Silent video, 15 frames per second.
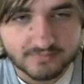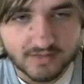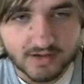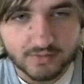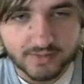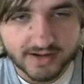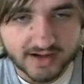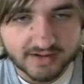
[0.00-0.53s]

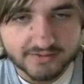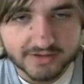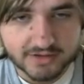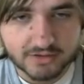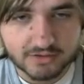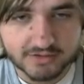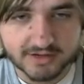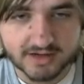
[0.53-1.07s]
We have the
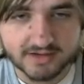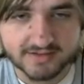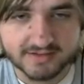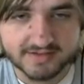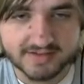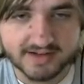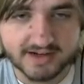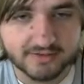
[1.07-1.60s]
gold
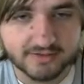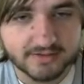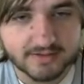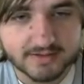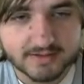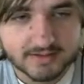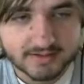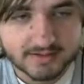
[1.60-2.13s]
gauntlets now,
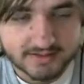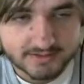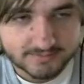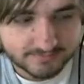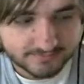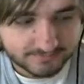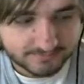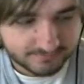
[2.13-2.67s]

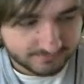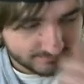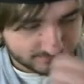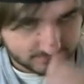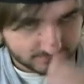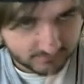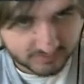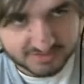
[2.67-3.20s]

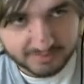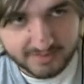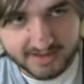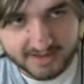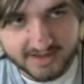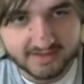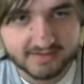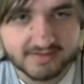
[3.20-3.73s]
which
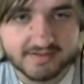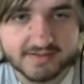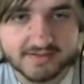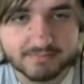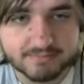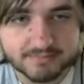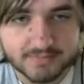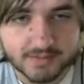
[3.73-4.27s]

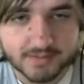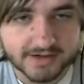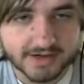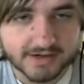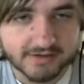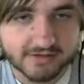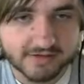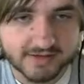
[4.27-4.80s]
means, among
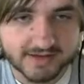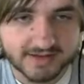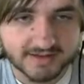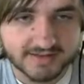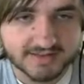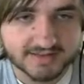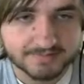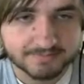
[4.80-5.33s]
other
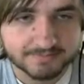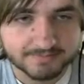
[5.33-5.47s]
things,